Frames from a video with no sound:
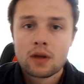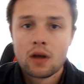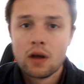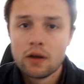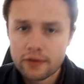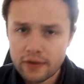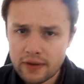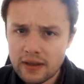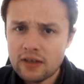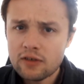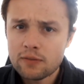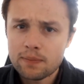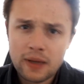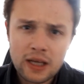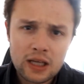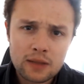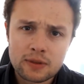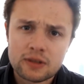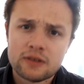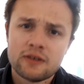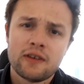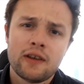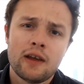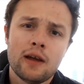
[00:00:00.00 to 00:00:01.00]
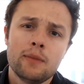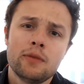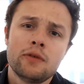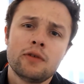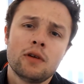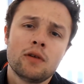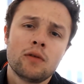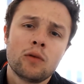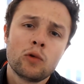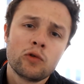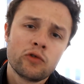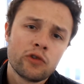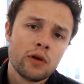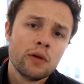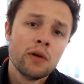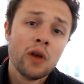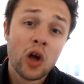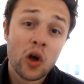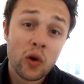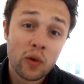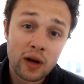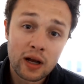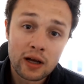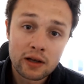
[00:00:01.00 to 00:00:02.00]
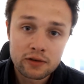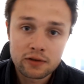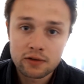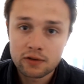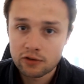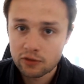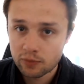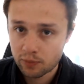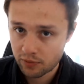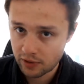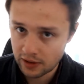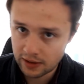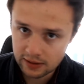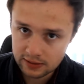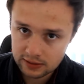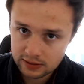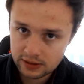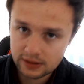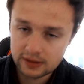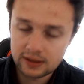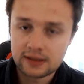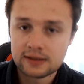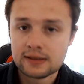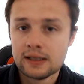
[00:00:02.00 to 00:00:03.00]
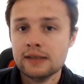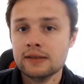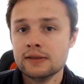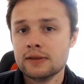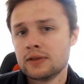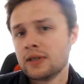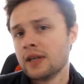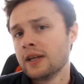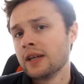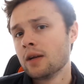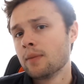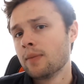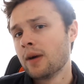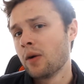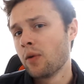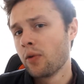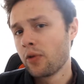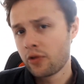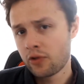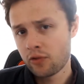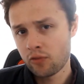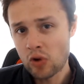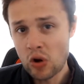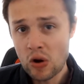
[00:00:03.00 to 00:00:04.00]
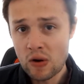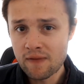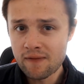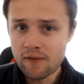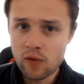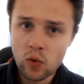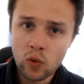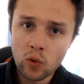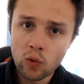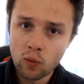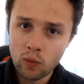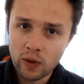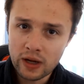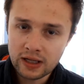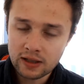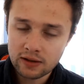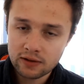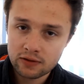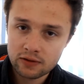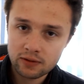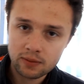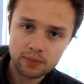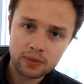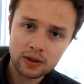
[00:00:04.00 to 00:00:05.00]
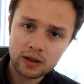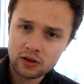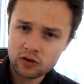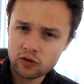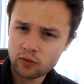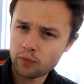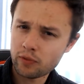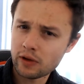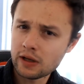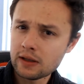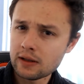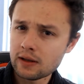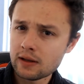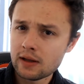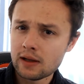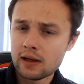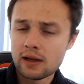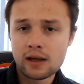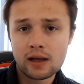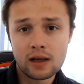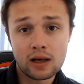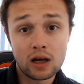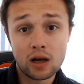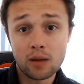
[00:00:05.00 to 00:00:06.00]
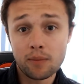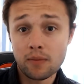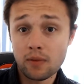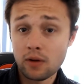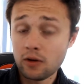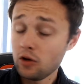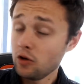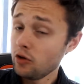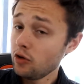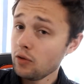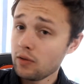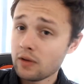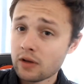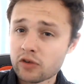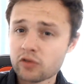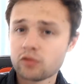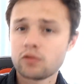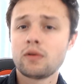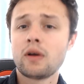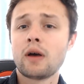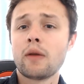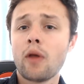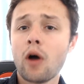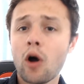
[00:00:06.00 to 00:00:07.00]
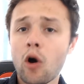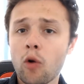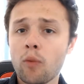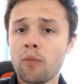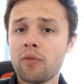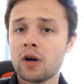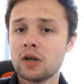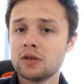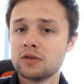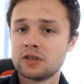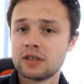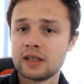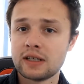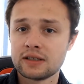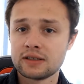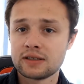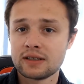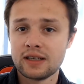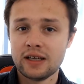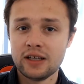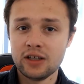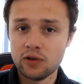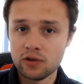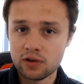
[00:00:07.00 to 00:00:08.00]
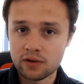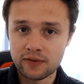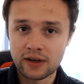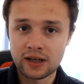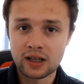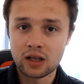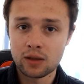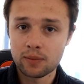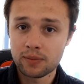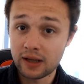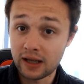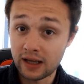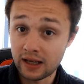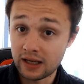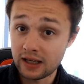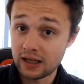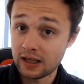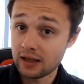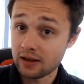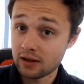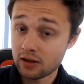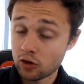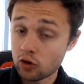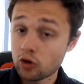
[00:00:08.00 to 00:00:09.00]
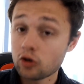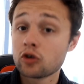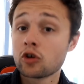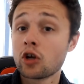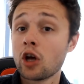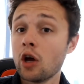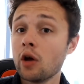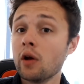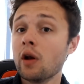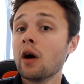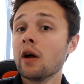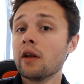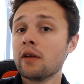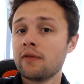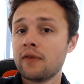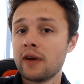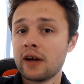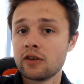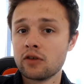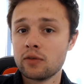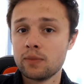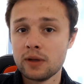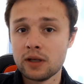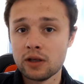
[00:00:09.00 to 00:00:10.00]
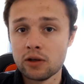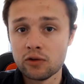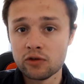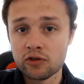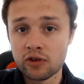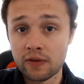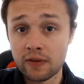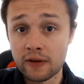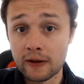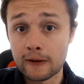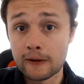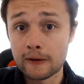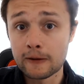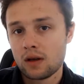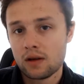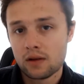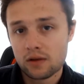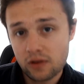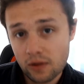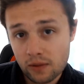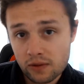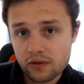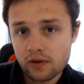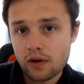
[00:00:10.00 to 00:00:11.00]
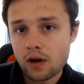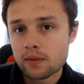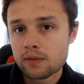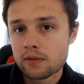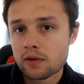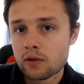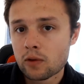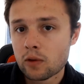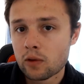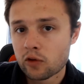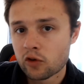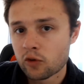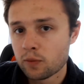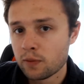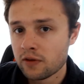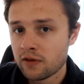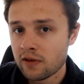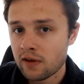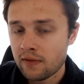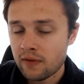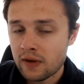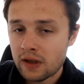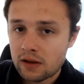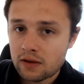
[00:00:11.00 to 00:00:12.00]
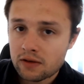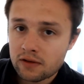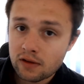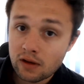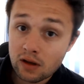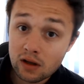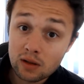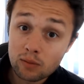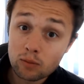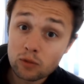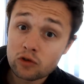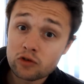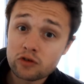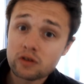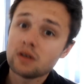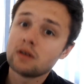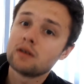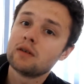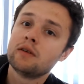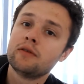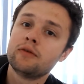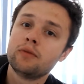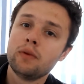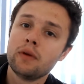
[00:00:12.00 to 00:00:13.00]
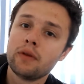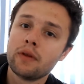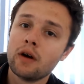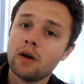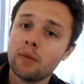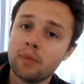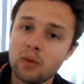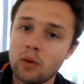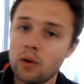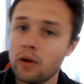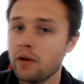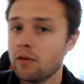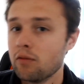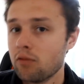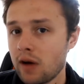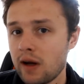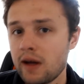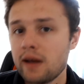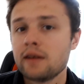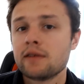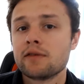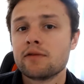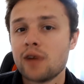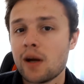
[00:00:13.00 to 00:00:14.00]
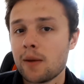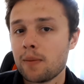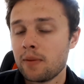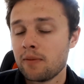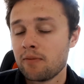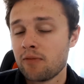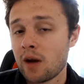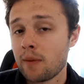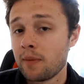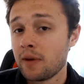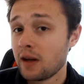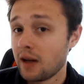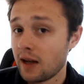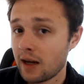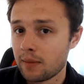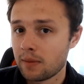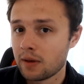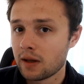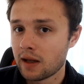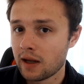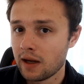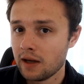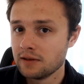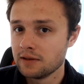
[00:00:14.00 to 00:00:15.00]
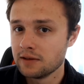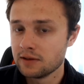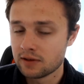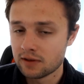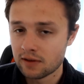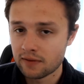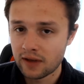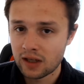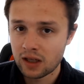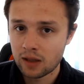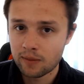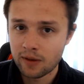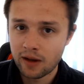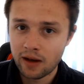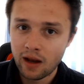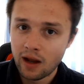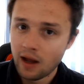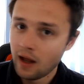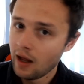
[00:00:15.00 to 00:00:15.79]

So these baby steps are also known as sprints, and they tend to take about 3 or 4 weeks per sprint. You do this throughout the whole process and you develop a good code artifact to be used in the end. So it's time to talk specifics. We'll start off with our boy RAD, Rapid Applications Development.